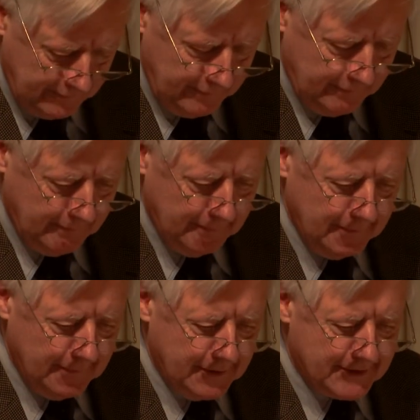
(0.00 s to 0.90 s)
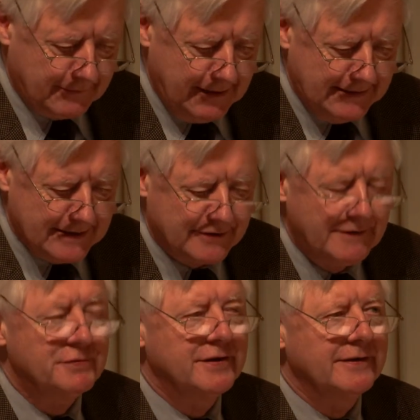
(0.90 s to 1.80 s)
there's a great
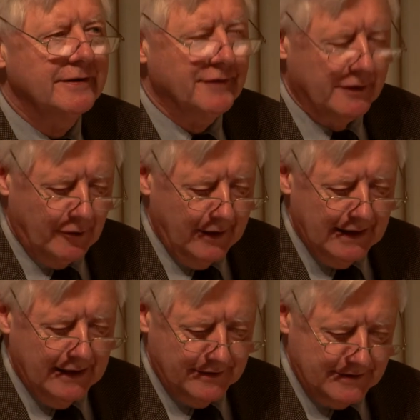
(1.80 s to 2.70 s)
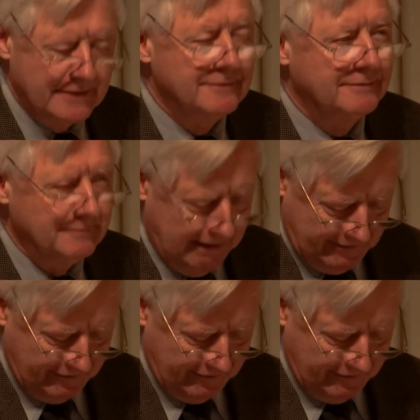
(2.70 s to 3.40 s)
description of the royal house that